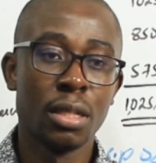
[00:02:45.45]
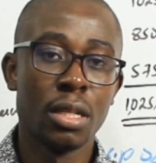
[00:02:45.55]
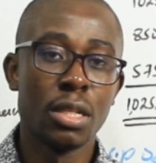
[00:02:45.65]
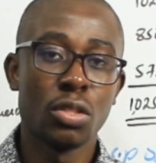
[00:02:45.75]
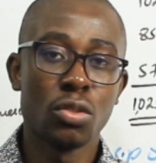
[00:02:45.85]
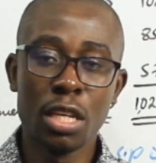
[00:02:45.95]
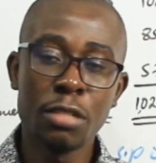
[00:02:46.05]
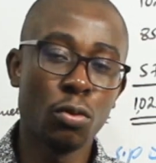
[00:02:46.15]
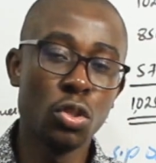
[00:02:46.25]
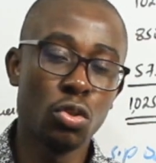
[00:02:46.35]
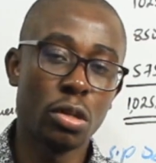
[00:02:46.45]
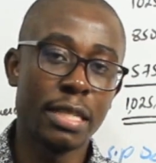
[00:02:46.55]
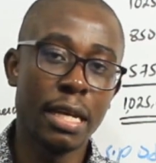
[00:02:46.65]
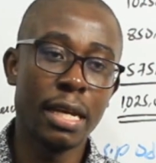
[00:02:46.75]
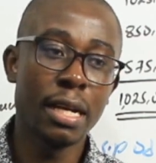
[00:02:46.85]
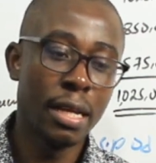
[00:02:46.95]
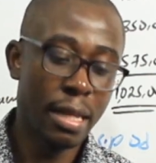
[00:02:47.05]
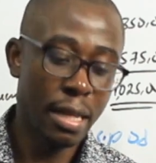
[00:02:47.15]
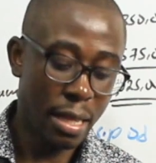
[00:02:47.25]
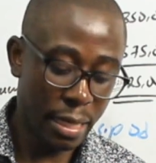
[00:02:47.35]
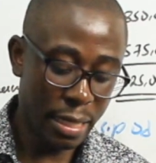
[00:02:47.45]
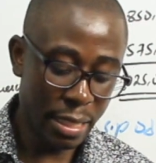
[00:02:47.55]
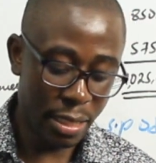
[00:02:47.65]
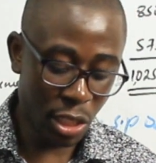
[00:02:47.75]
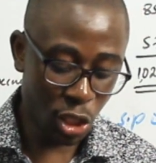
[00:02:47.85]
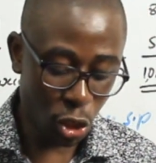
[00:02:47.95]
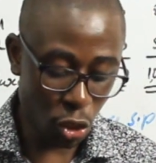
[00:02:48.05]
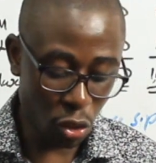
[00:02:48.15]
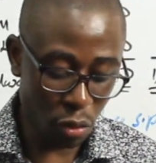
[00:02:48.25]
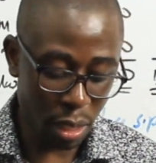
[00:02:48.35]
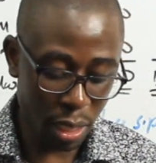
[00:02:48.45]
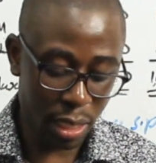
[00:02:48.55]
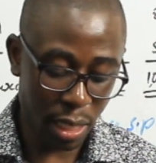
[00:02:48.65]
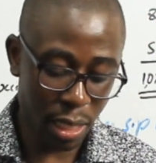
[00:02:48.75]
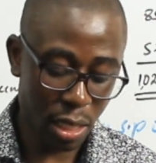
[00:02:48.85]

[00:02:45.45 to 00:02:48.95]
So at this point, you are saying the decision maker